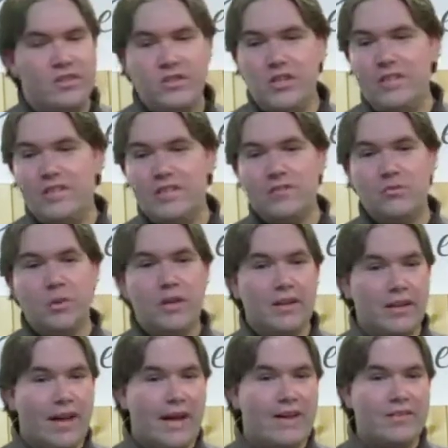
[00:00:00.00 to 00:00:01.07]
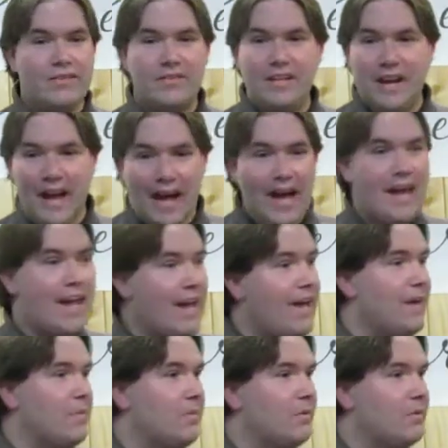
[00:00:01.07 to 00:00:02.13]
Jesus realized that I
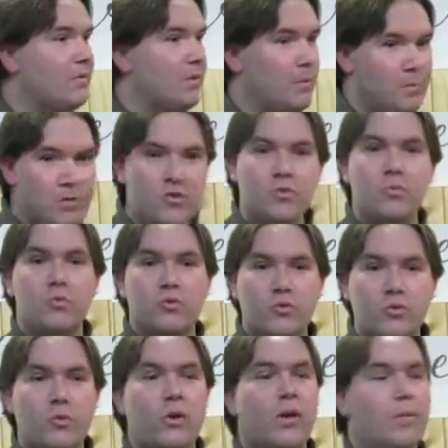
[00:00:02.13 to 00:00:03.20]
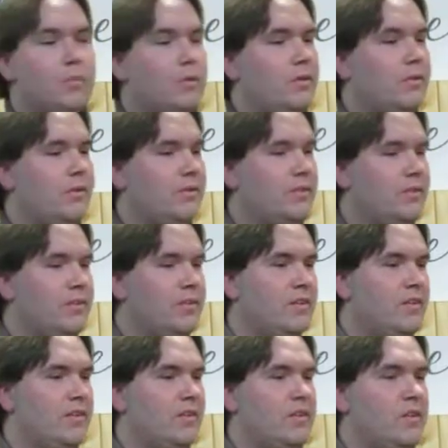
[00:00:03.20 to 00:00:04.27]
am a miserable screw up.
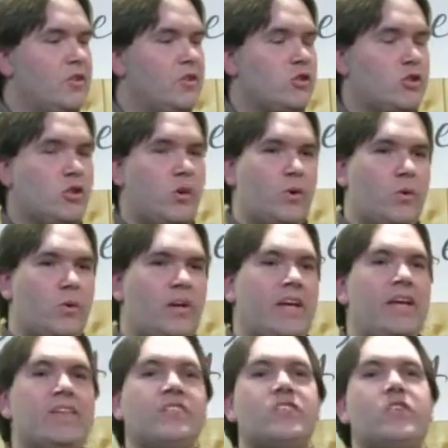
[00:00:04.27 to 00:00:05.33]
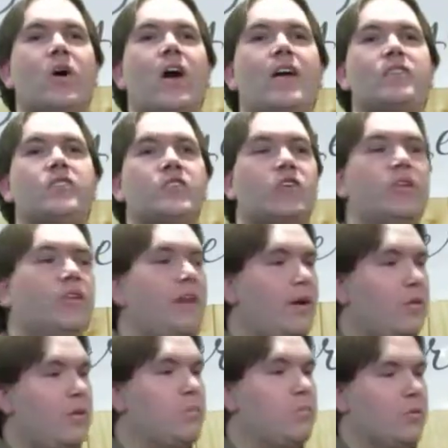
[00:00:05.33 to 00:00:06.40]
So he sought to
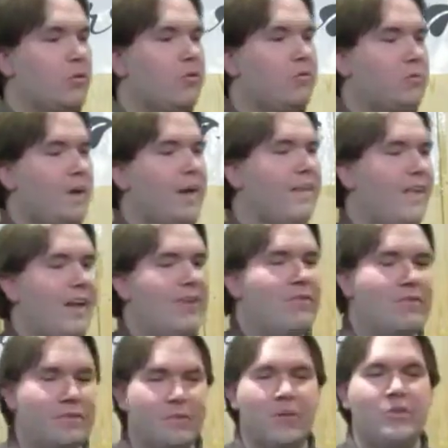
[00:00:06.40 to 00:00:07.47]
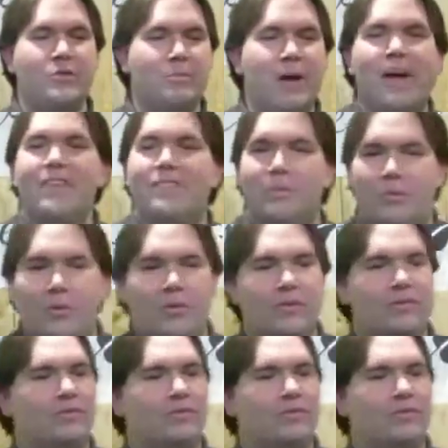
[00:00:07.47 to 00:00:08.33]
Larry proof my life as much as possible